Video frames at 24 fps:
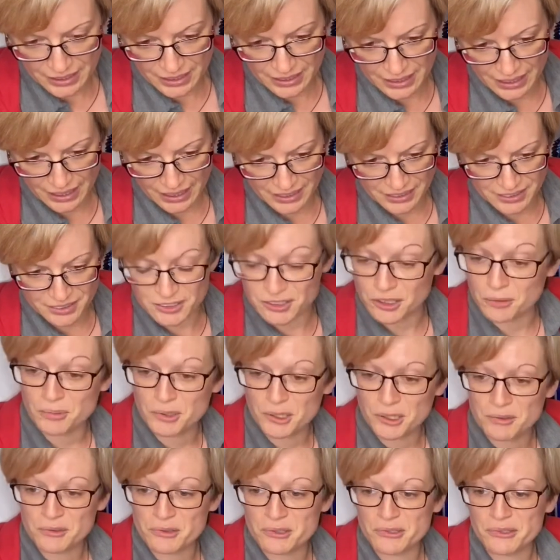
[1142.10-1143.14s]
And some
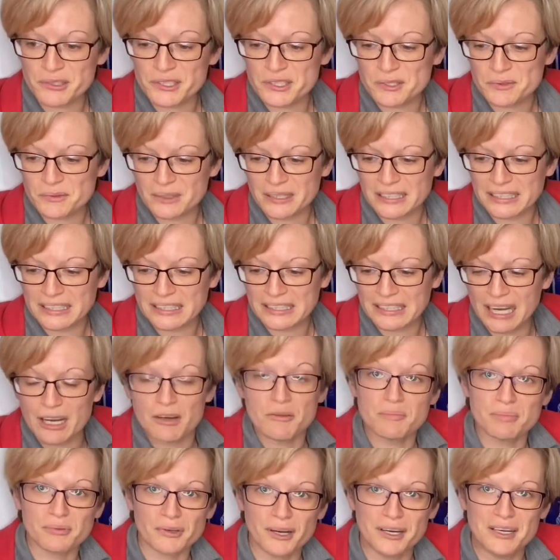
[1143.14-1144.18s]
countries where
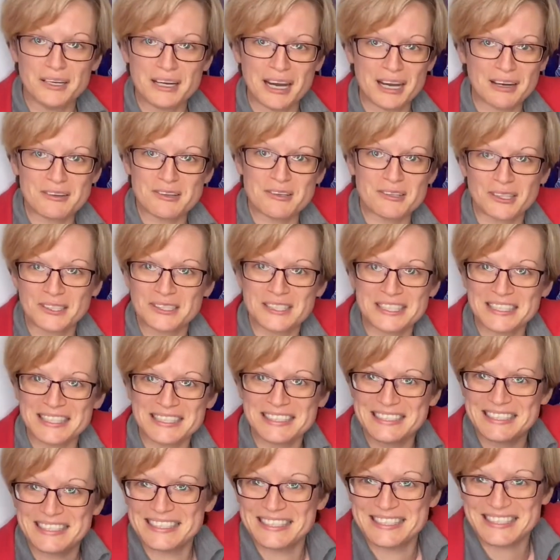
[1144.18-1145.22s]
outcrossing is
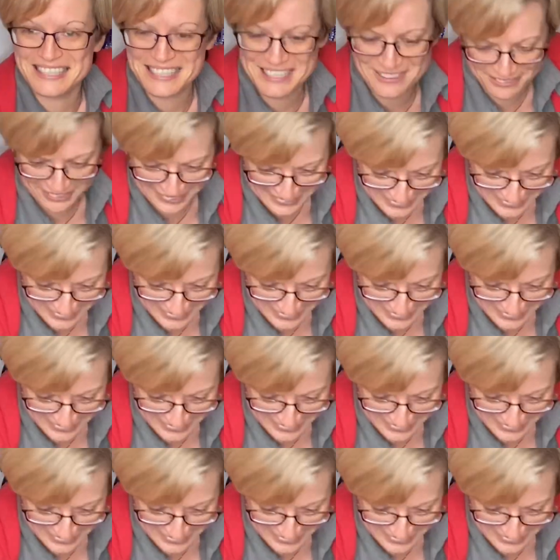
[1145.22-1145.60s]
seen as evil,